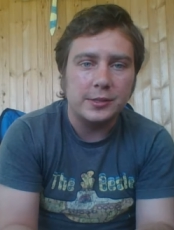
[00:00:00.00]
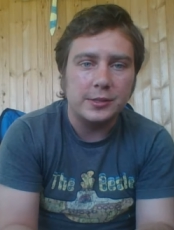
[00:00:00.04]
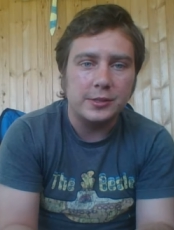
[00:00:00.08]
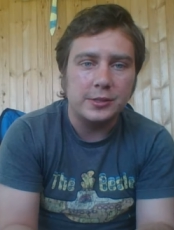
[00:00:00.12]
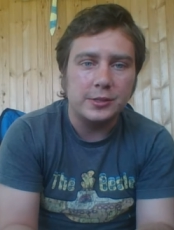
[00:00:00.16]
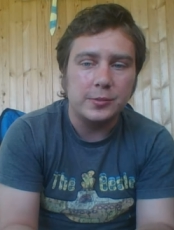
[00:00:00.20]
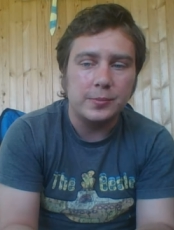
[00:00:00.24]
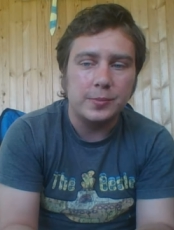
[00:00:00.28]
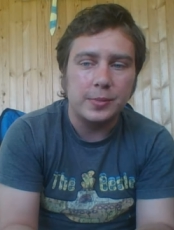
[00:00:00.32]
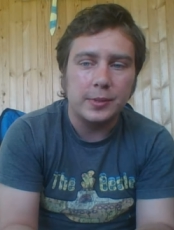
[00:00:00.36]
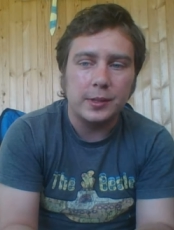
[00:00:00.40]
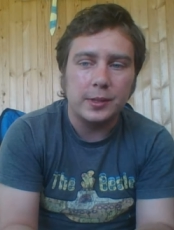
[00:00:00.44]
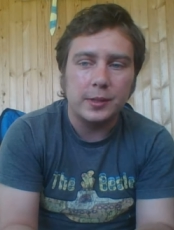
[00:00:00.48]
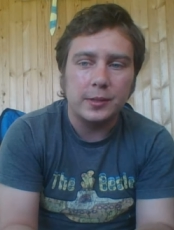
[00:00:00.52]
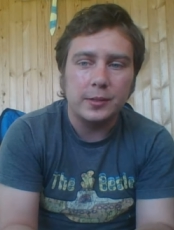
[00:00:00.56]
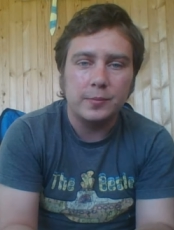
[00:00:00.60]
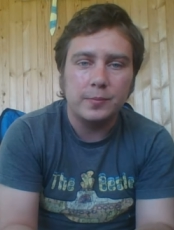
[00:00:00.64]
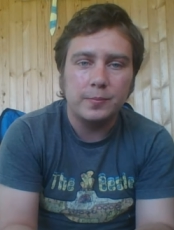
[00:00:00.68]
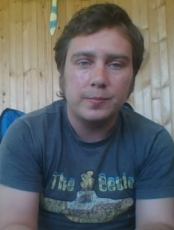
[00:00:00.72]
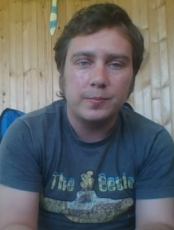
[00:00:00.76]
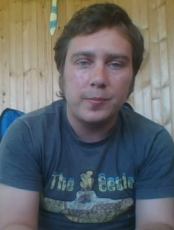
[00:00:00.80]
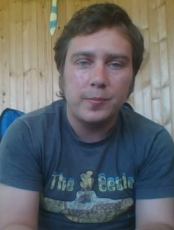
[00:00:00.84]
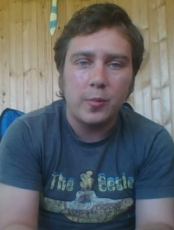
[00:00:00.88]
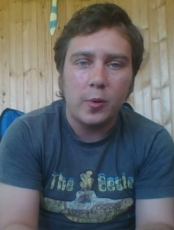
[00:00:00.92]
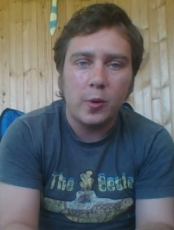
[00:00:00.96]
She's a big
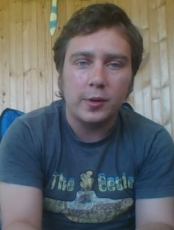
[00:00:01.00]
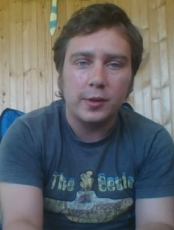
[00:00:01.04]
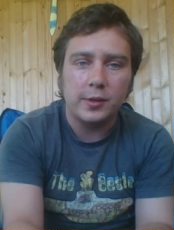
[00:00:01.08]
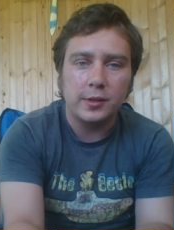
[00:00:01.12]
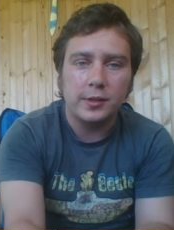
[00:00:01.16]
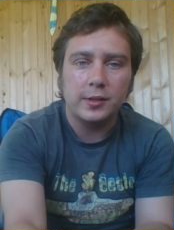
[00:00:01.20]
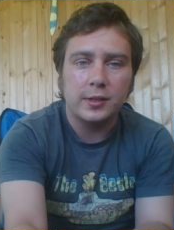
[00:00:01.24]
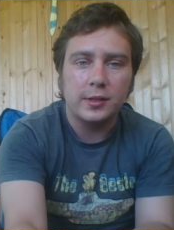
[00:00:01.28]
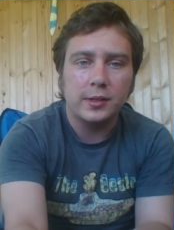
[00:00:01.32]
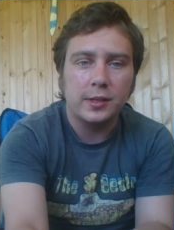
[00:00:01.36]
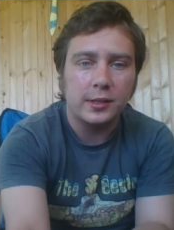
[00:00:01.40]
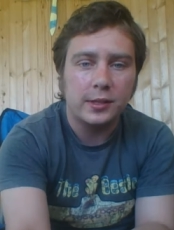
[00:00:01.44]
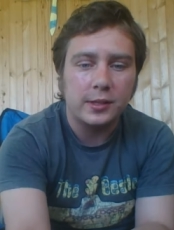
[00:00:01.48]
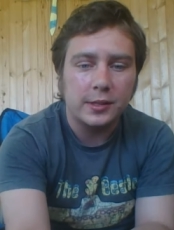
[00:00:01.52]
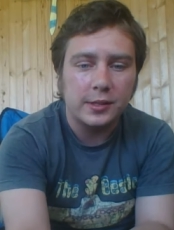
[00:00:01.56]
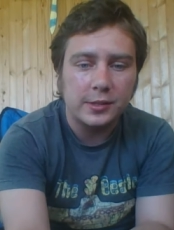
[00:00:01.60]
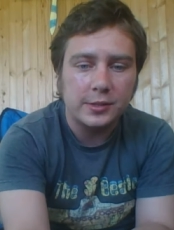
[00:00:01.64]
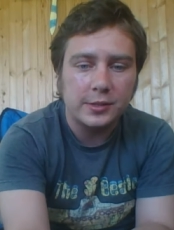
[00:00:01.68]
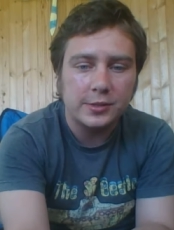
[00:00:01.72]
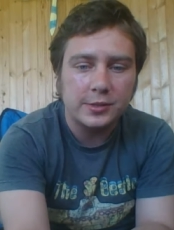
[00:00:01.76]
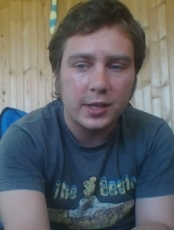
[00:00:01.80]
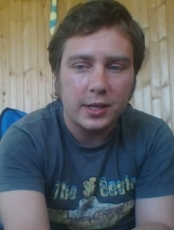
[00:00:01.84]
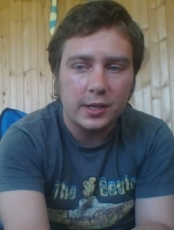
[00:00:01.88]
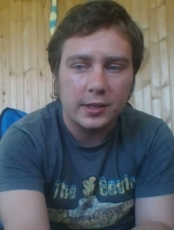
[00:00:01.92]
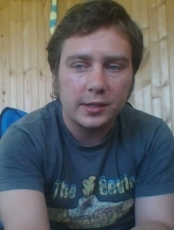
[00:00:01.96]
important thing in the
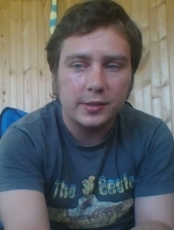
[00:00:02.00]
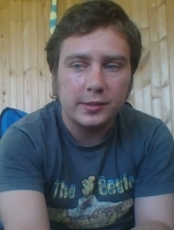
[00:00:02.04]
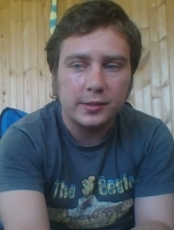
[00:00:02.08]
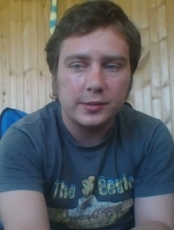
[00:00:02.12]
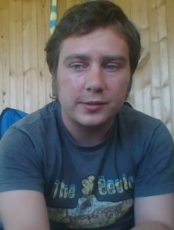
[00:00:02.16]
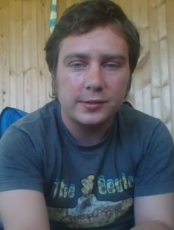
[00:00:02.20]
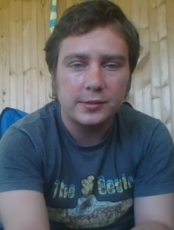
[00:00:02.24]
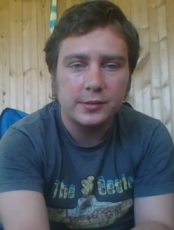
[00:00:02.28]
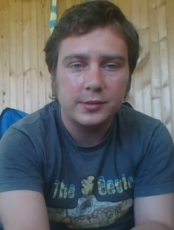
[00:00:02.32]
Shakers